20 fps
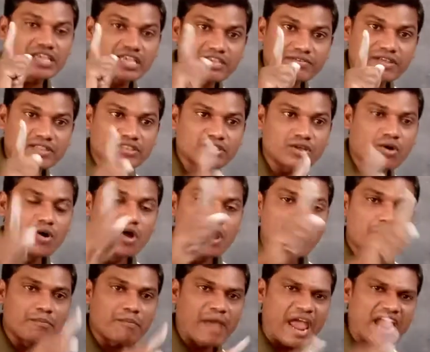even
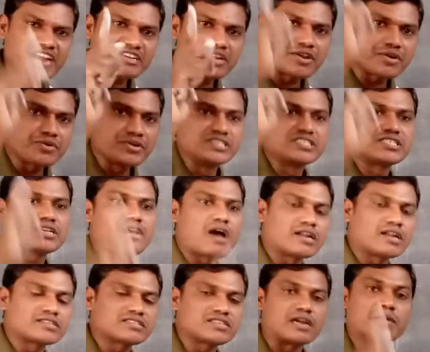though magnitude is
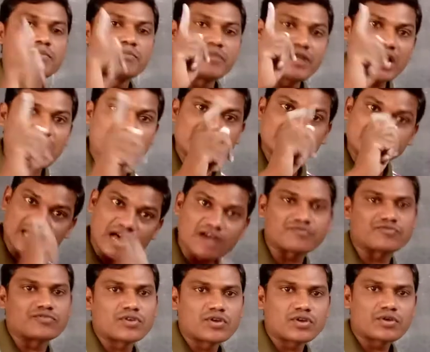constant because
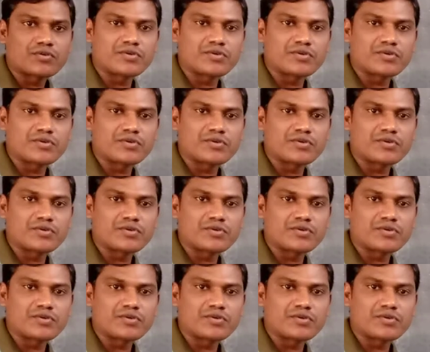of